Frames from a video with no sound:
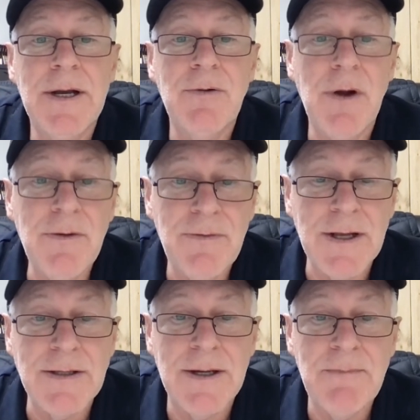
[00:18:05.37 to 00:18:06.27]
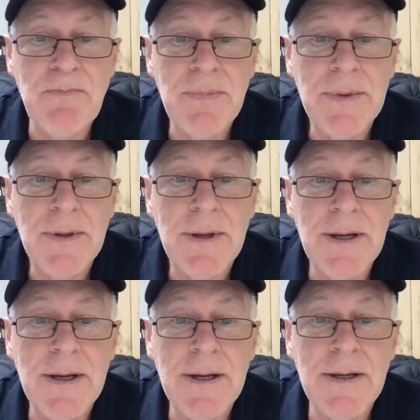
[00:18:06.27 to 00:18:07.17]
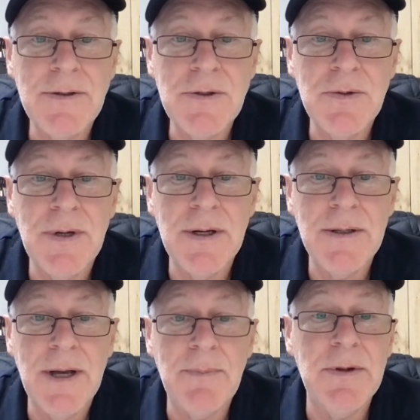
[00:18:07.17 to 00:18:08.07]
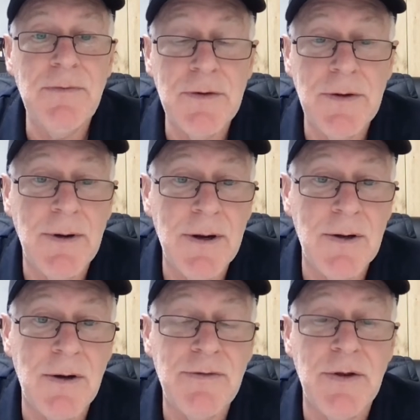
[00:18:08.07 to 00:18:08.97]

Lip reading: growth factor to uplift their own lives,